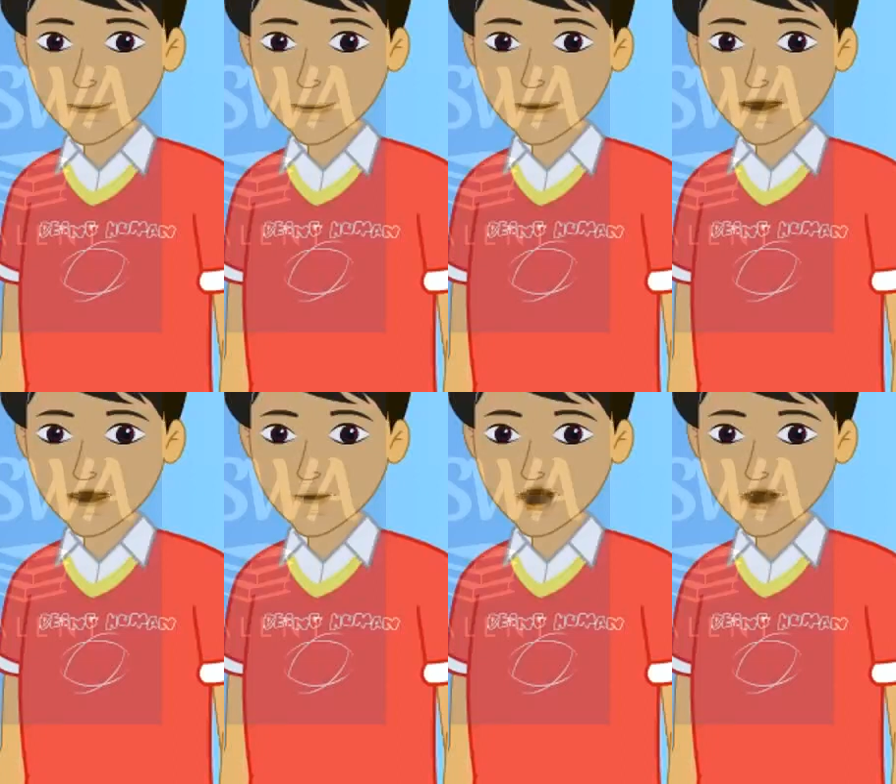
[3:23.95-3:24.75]

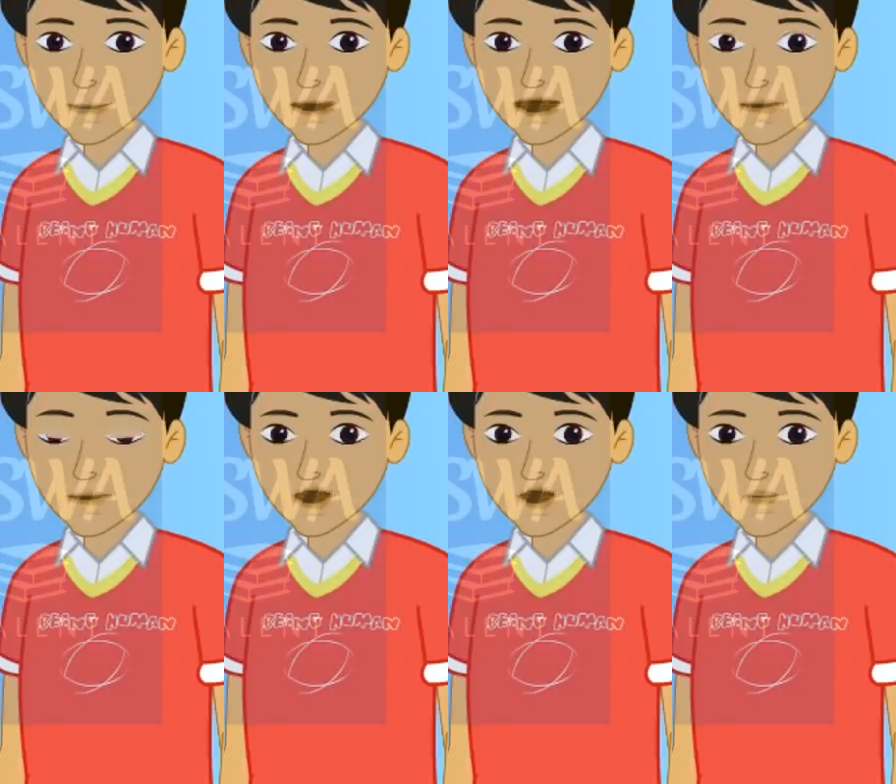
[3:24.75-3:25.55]
These moths
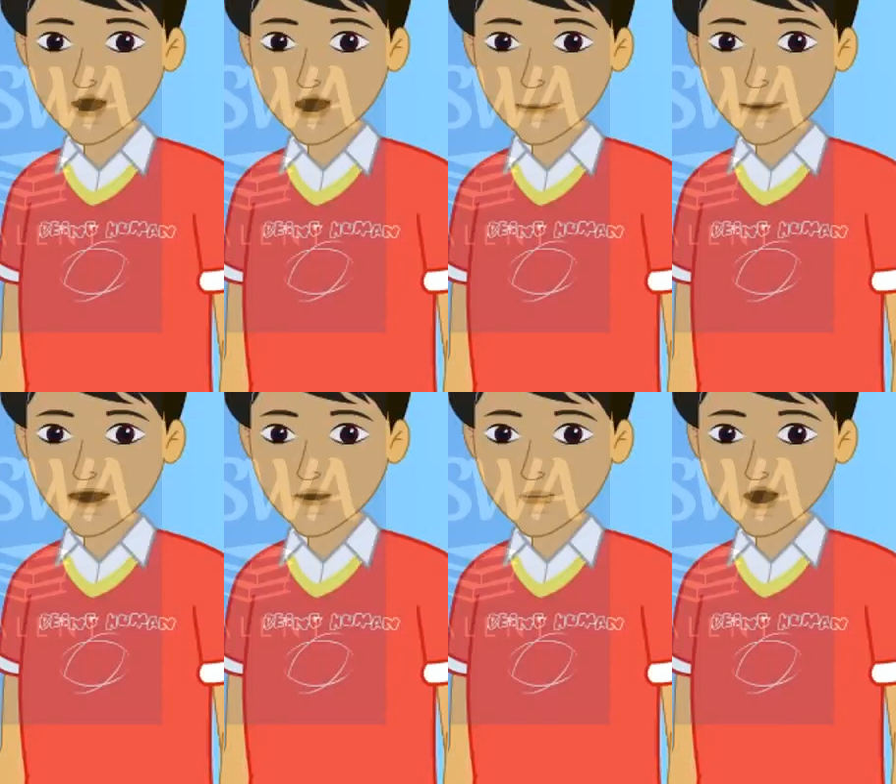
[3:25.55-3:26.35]
are reared
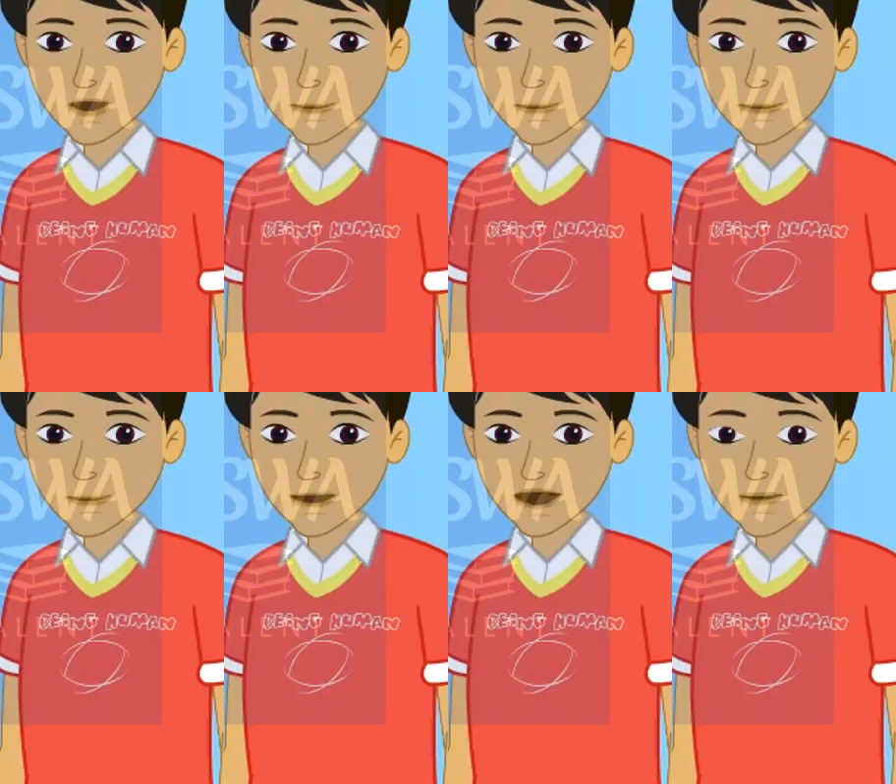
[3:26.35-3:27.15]
indoors
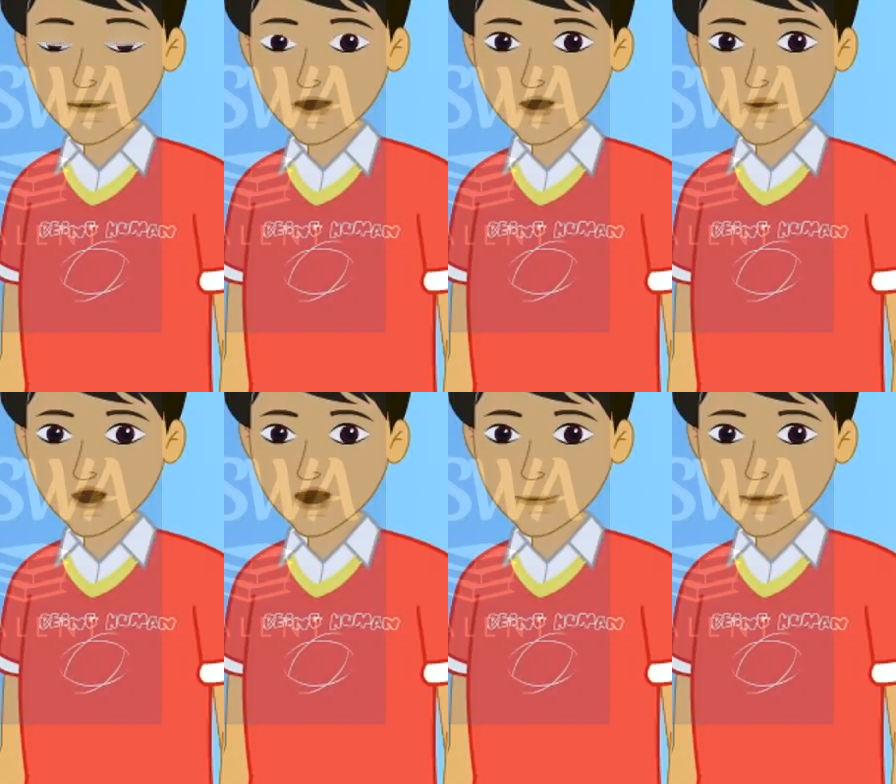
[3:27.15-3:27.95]
and
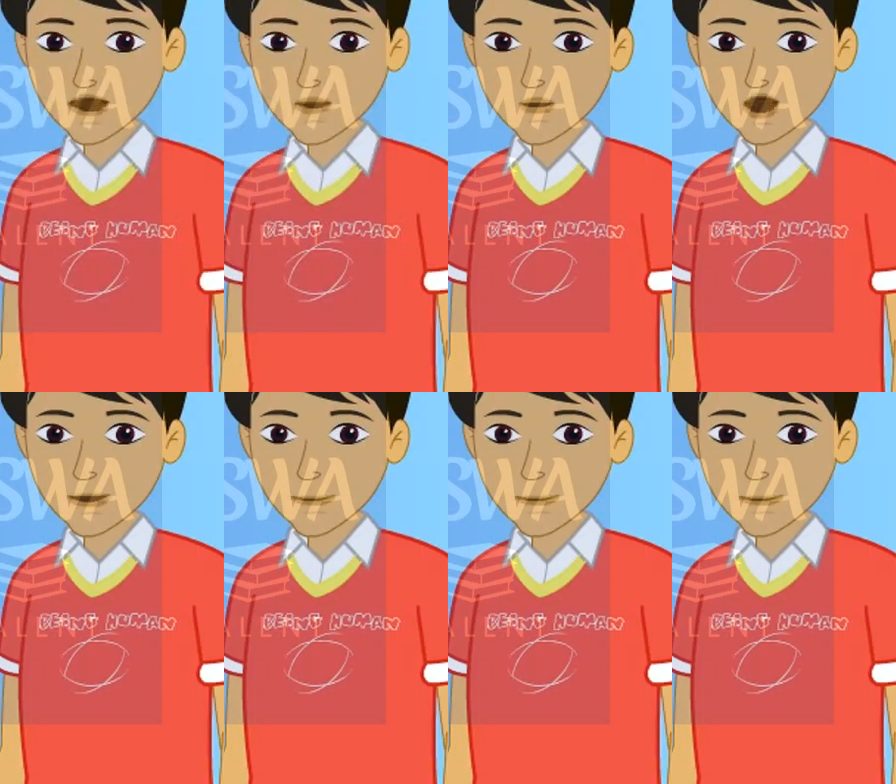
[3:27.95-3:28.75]
completely
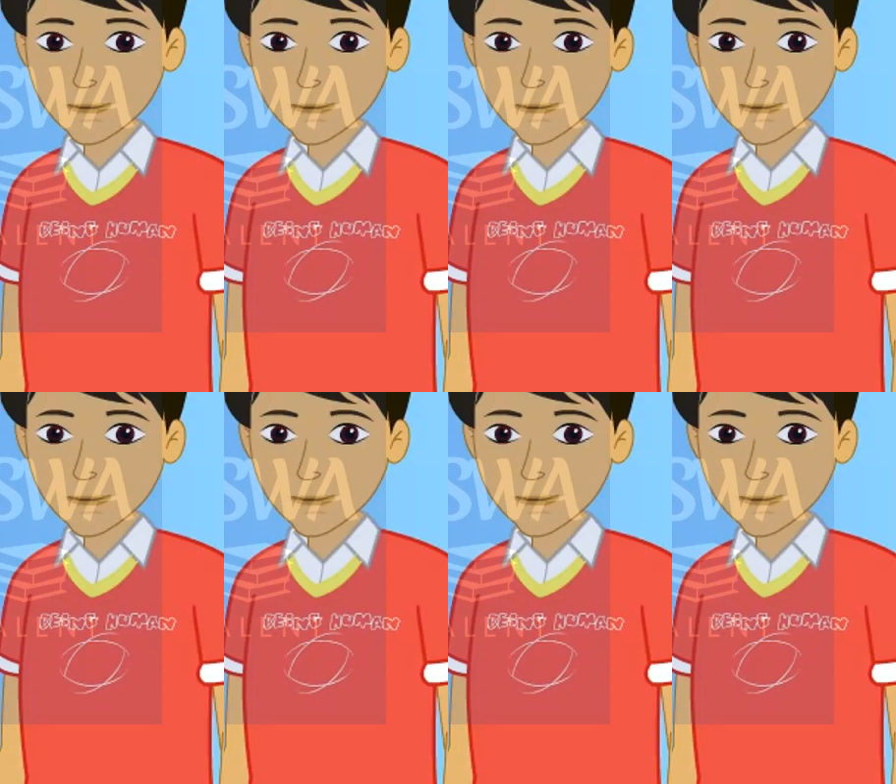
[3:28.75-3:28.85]
domesticated.